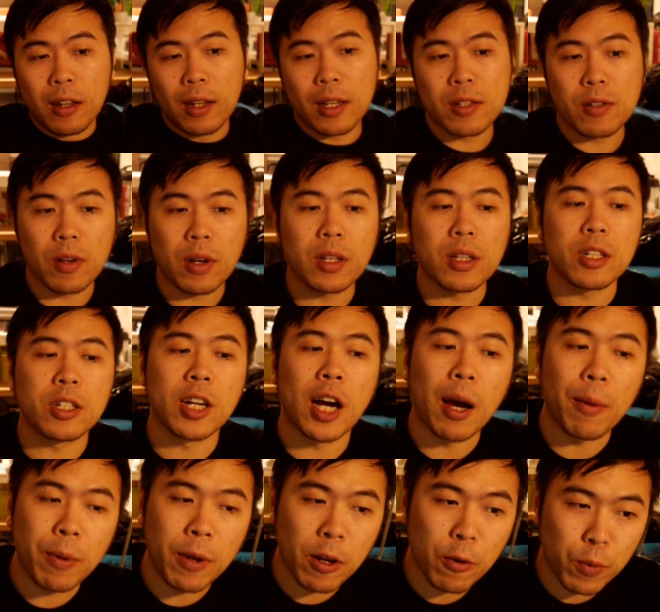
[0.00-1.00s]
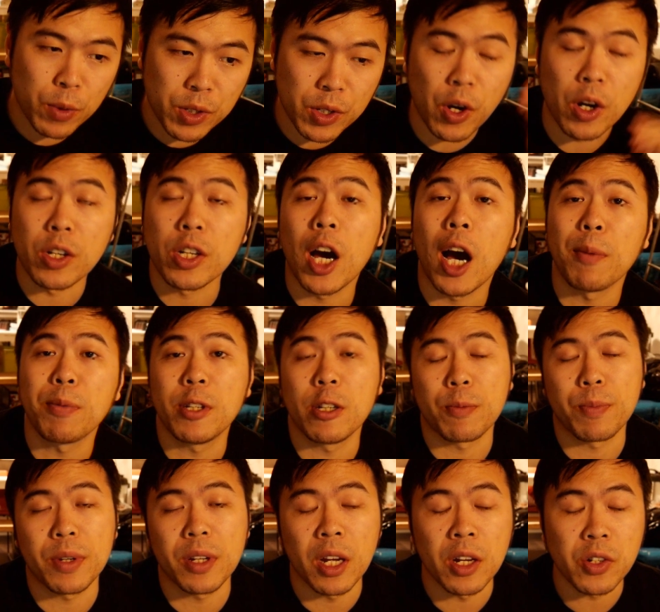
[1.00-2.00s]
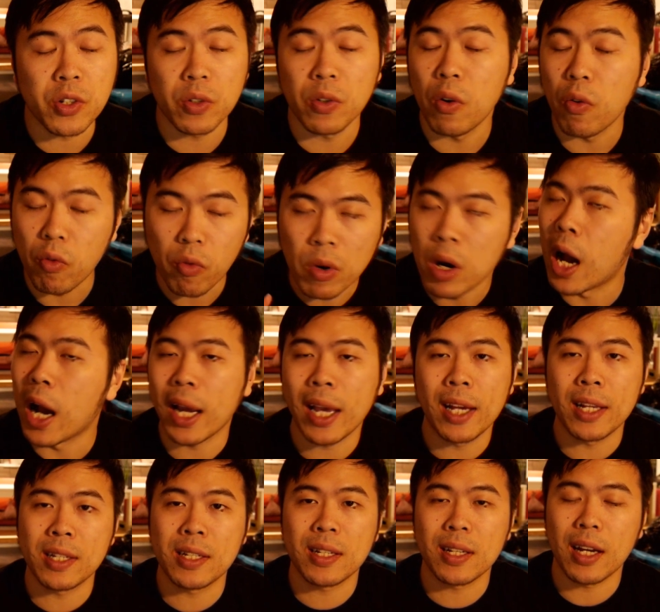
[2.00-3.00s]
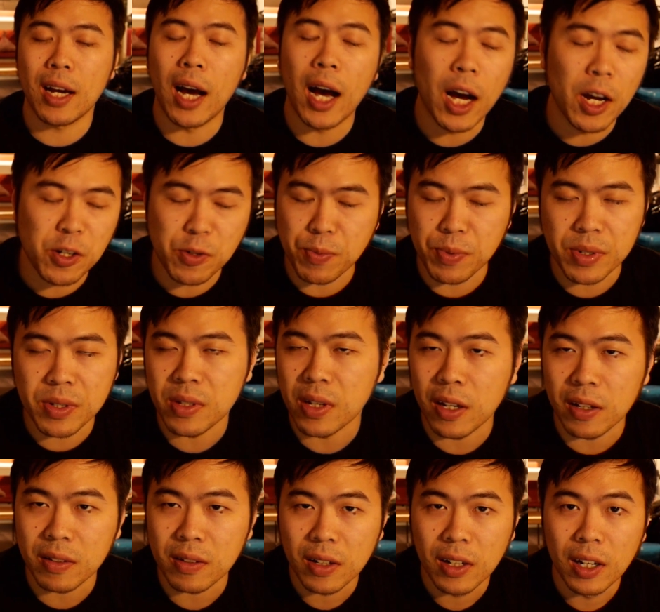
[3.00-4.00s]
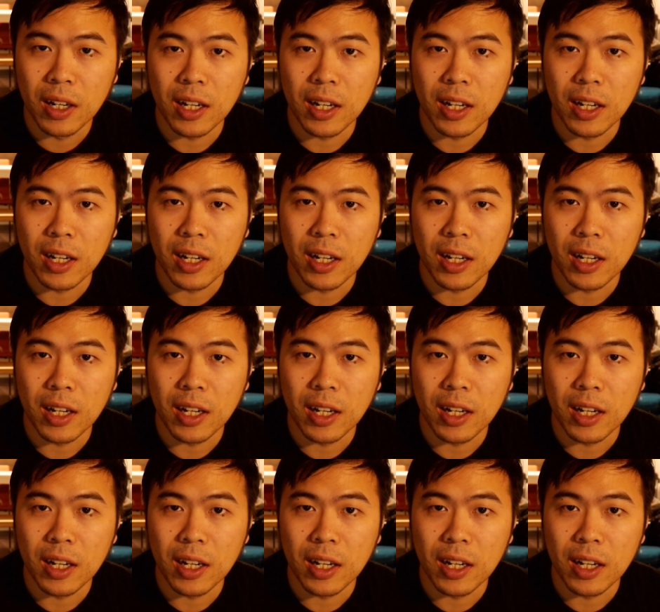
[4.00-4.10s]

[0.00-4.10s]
let's look at the top here, which are top tier potential. Rockets, 100%.